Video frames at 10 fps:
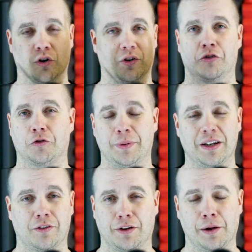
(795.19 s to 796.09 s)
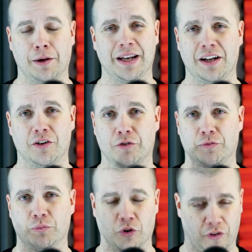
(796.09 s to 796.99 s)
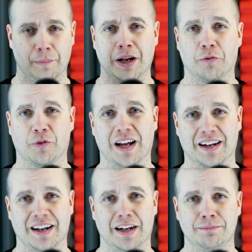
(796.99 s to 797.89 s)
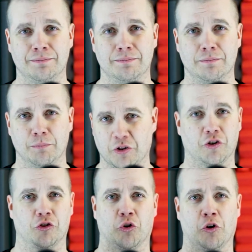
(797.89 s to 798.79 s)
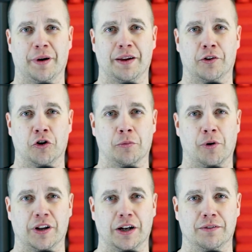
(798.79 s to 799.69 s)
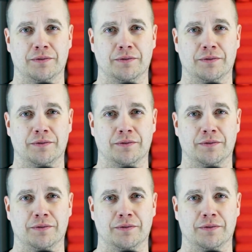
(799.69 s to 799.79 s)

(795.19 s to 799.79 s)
or there should be some thumbnails, or a thumbnail from that guy. Mission controlled by the derb over there.